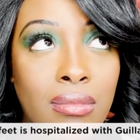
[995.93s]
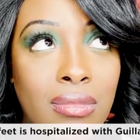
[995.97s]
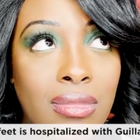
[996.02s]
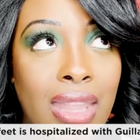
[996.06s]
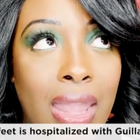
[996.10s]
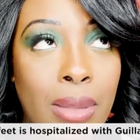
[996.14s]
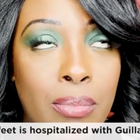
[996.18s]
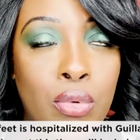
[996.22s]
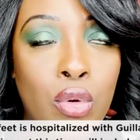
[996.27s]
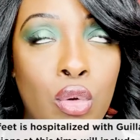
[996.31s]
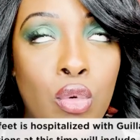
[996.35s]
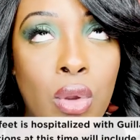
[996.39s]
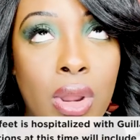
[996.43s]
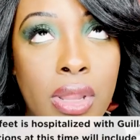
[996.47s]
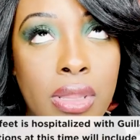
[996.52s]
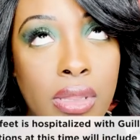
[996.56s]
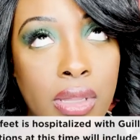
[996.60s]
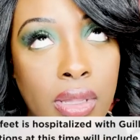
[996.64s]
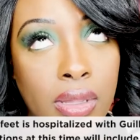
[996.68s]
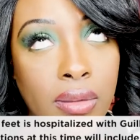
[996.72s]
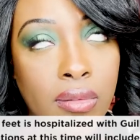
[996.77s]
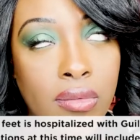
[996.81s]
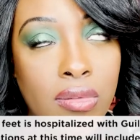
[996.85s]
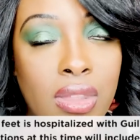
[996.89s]
Not
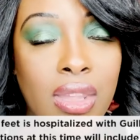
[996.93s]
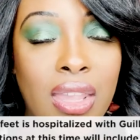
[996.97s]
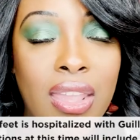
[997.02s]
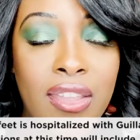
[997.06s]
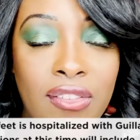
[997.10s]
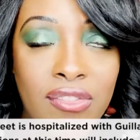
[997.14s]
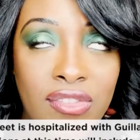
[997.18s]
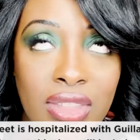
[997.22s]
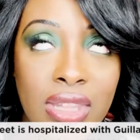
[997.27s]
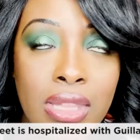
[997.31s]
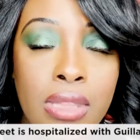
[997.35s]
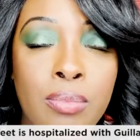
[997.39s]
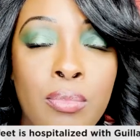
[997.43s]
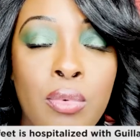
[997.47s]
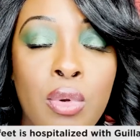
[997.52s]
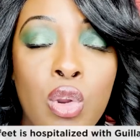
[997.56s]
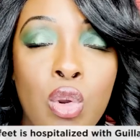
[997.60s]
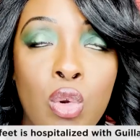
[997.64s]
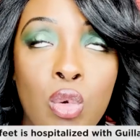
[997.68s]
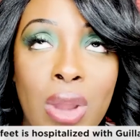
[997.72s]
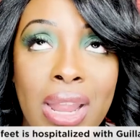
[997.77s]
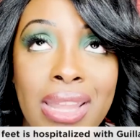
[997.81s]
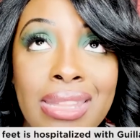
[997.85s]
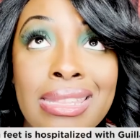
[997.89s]
progressives, if this
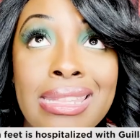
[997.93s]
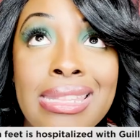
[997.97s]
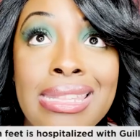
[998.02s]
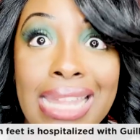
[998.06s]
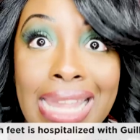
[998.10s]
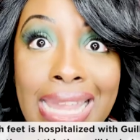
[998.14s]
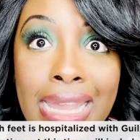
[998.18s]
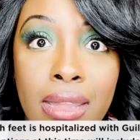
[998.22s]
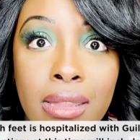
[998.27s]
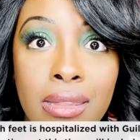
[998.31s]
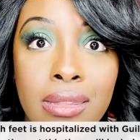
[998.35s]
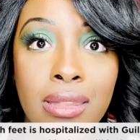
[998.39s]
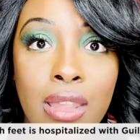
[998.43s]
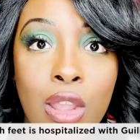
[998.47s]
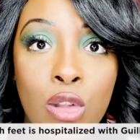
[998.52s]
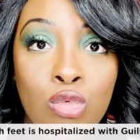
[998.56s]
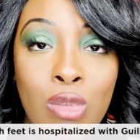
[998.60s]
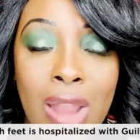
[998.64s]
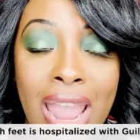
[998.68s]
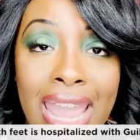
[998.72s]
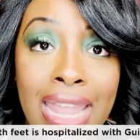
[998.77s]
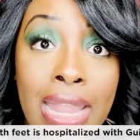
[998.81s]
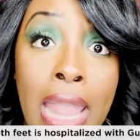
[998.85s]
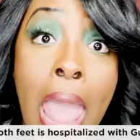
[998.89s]
progresses,
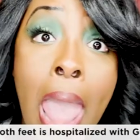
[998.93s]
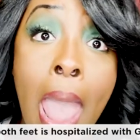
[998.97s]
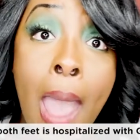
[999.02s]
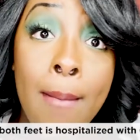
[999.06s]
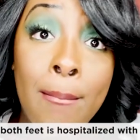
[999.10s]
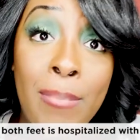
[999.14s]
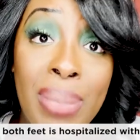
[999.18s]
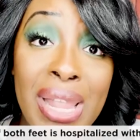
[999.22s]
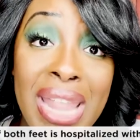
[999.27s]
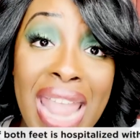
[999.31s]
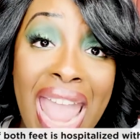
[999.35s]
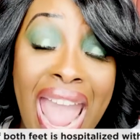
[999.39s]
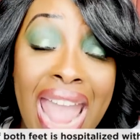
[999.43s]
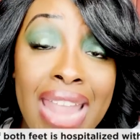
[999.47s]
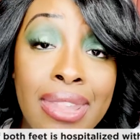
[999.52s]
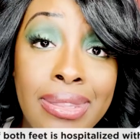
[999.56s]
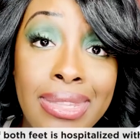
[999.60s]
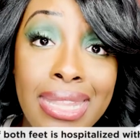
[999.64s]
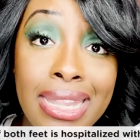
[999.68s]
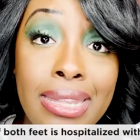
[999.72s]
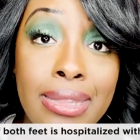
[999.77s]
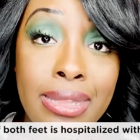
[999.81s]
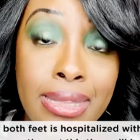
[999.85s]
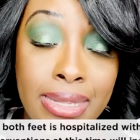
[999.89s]
right? But at
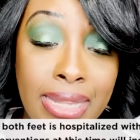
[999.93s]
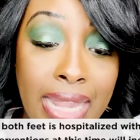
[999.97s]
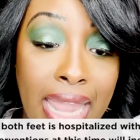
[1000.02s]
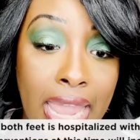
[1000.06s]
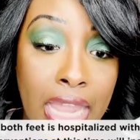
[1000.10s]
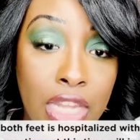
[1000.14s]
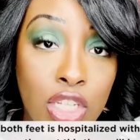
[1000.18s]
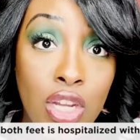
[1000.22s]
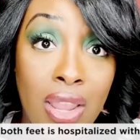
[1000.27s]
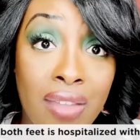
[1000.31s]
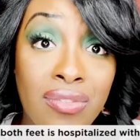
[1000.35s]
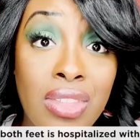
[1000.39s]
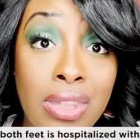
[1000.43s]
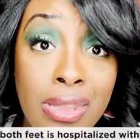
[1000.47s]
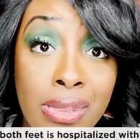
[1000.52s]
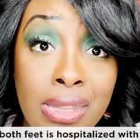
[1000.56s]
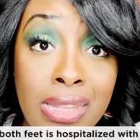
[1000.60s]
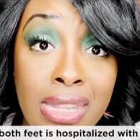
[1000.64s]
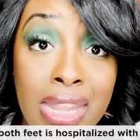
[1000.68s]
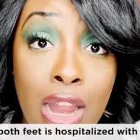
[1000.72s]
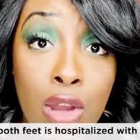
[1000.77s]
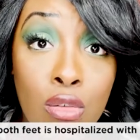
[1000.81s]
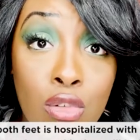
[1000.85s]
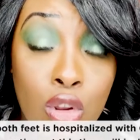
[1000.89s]
this stage of the
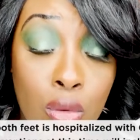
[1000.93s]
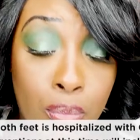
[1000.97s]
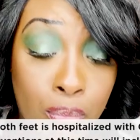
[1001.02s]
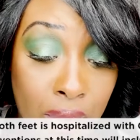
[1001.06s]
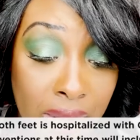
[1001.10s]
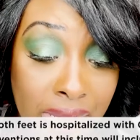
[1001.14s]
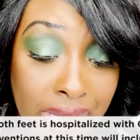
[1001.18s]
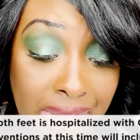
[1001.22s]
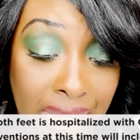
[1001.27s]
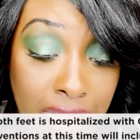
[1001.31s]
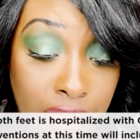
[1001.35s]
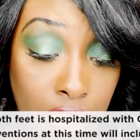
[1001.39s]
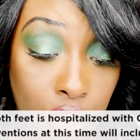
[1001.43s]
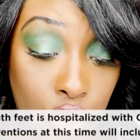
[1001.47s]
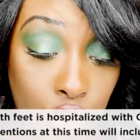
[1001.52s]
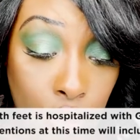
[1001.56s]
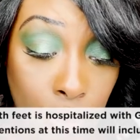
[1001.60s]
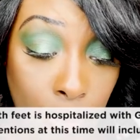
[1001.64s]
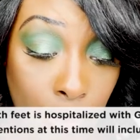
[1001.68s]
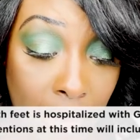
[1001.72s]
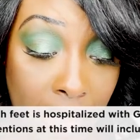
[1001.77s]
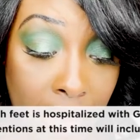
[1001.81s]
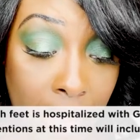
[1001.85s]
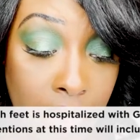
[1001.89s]
scenario presented
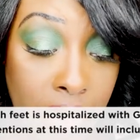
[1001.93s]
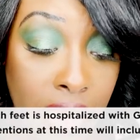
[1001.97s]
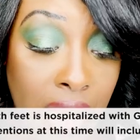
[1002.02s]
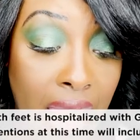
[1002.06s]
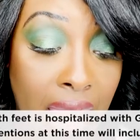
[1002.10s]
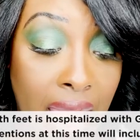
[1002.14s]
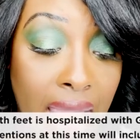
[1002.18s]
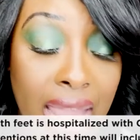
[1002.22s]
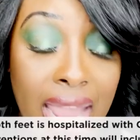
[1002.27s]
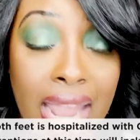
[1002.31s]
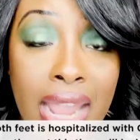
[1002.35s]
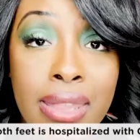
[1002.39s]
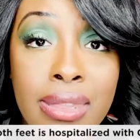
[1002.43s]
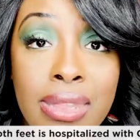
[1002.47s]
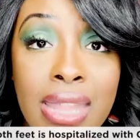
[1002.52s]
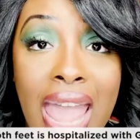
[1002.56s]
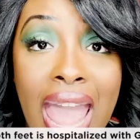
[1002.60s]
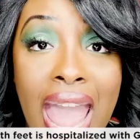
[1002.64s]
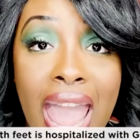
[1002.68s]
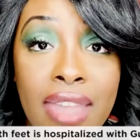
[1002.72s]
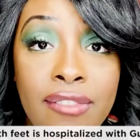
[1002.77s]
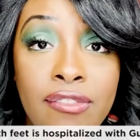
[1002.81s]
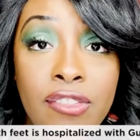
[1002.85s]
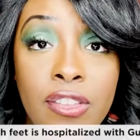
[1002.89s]
to us, it's the
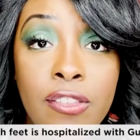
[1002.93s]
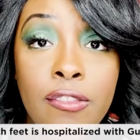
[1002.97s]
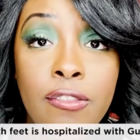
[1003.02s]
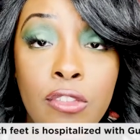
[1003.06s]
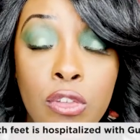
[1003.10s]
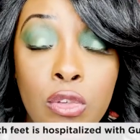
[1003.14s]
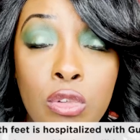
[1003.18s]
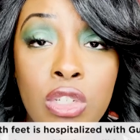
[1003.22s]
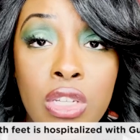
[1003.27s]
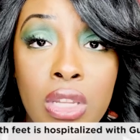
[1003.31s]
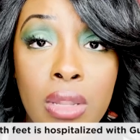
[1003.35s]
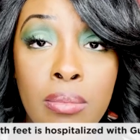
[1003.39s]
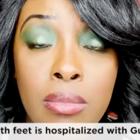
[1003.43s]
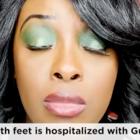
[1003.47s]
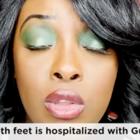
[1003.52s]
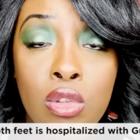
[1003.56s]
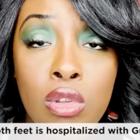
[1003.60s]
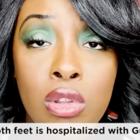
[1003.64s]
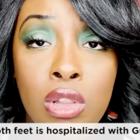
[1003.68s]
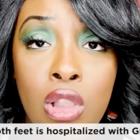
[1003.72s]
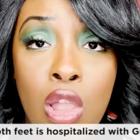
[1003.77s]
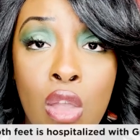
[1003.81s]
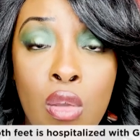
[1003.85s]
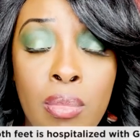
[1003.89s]
I V infusion
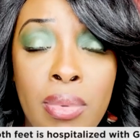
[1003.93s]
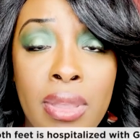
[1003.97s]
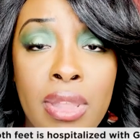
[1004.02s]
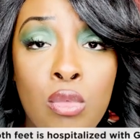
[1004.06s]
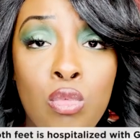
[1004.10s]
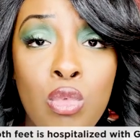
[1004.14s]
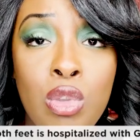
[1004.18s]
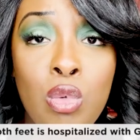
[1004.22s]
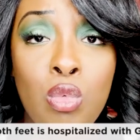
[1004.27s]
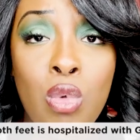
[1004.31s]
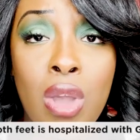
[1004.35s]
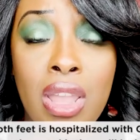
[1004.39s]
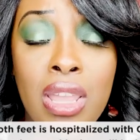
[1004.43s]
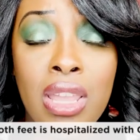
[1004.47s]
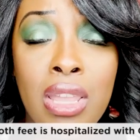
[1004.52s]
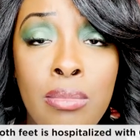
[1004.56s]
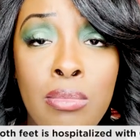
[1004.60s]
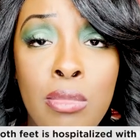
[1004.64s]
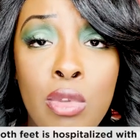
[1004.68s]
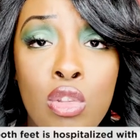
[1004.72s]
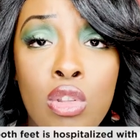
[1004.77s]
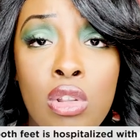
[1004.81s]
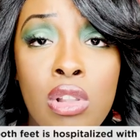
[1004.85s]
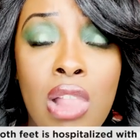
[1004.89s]
immunoglobulin. We want
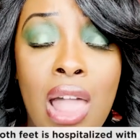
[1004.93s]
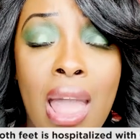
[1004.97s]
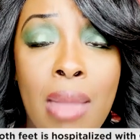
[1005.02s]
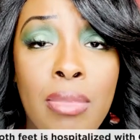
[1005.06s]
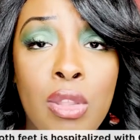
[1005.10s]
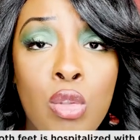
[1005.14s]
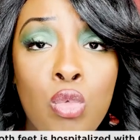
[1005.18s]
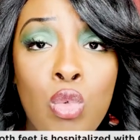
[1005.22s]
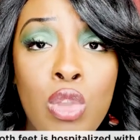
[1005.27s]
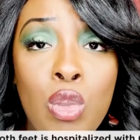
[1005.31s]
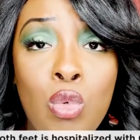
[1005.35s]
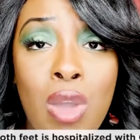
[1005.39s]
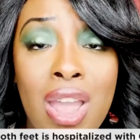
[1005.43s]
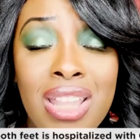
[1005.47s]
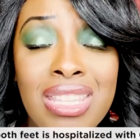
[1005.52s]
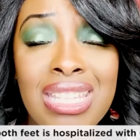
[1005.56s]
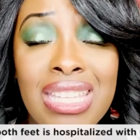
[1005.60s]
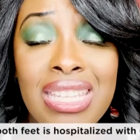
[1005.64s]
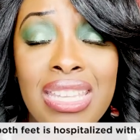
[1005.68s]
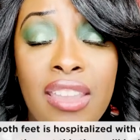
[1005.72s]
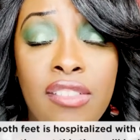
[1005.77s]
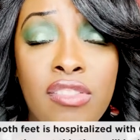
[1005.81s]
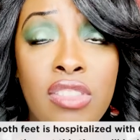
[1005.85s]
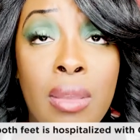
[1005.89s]
immunoglobulin. We want
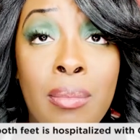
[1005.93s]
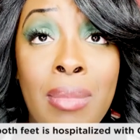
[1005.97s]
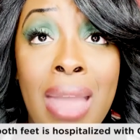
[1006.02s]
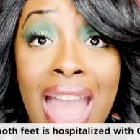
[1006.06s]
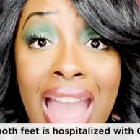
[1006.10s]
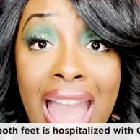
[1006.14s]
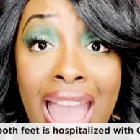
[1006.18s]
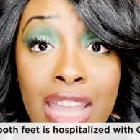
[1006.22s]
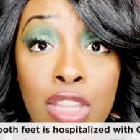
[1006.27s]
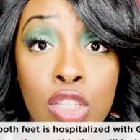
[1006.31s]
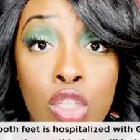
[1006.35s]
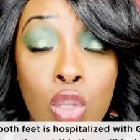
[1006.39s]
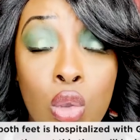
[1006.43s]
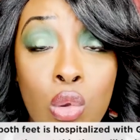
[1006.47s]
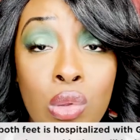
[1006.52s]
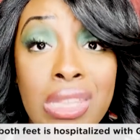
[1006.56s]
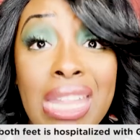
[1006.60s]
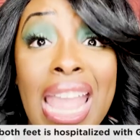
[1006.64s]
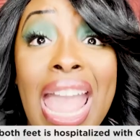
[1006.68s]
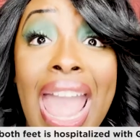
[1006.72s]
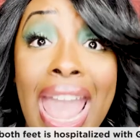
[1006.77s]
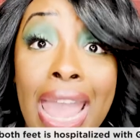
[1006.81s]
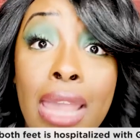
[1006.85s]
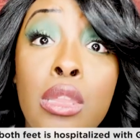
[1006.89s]
to give them high
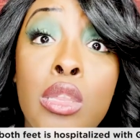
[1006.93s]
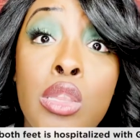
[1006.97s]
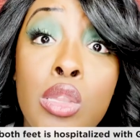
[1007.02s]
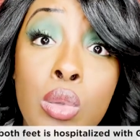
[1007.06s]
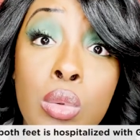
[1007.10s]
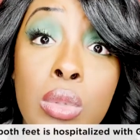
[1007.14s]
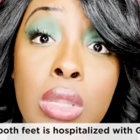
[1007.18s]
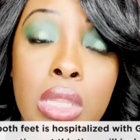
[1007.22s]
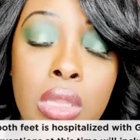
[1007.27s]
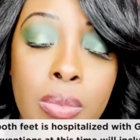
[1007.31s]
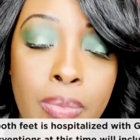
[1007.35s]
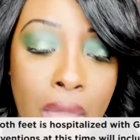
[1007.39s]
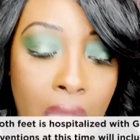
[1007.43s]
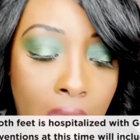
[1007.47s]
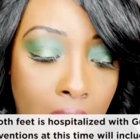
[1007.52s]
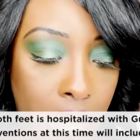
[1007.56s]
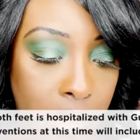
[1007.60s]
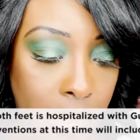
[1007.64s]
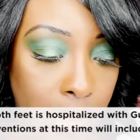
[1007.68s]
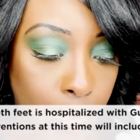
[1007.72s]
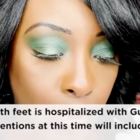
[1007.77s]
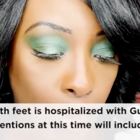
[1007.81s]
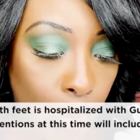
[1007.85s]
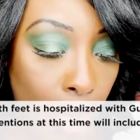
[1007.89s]
dose as soon as
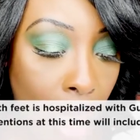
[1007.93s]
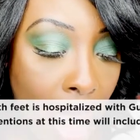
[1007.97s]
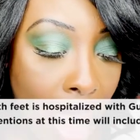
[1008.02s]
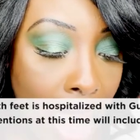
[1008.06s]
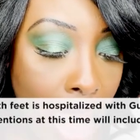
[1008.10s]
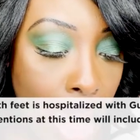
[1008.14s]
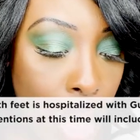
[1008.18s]
possible.